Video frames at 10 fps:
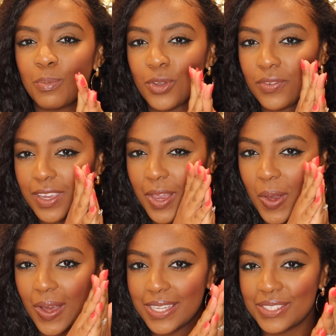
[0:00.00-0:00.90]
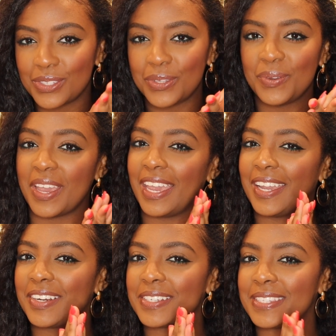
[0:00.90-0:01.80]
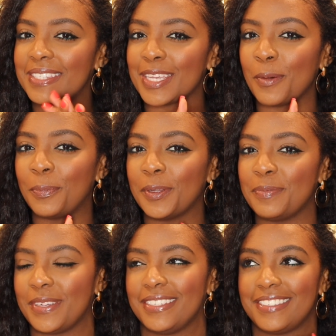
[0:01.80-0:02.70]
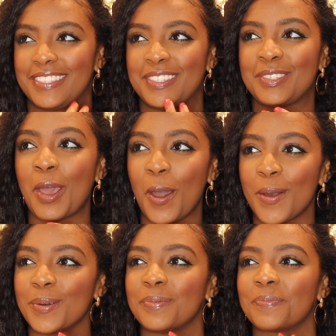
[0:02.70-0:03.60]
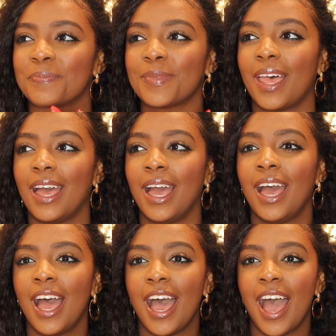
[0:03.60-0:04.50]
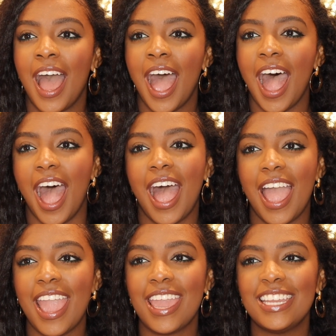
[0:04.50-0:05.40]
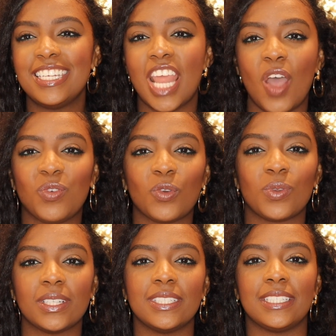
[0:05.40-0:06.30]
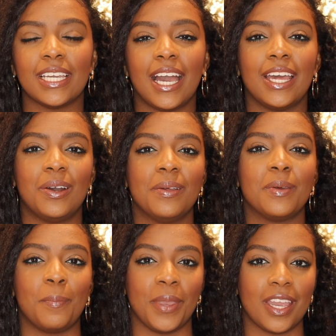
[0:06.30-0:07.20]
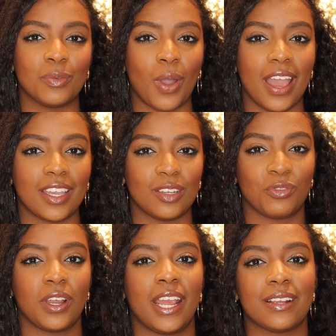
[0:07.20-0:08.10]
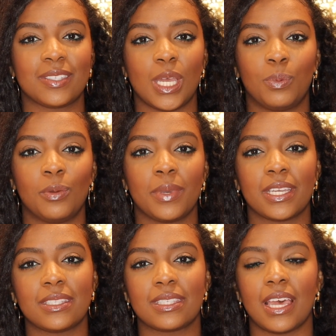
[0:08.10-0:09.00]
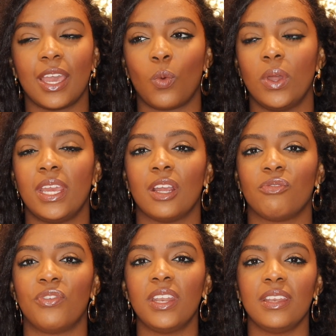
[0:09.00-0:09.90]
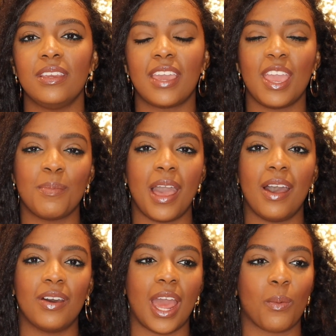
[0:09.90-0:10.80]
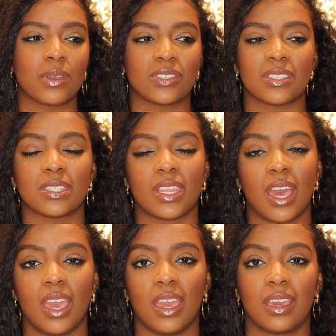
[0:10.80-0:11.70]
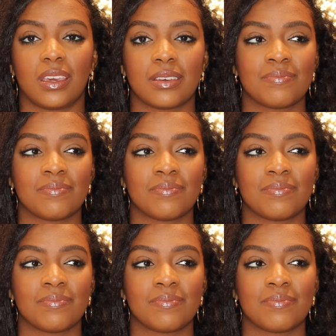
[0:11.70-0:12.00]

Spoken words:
we're moving on to hair supplements. So I never really got on the bandwagon for hair supplements. Like when Hairfinity came out, I was just like,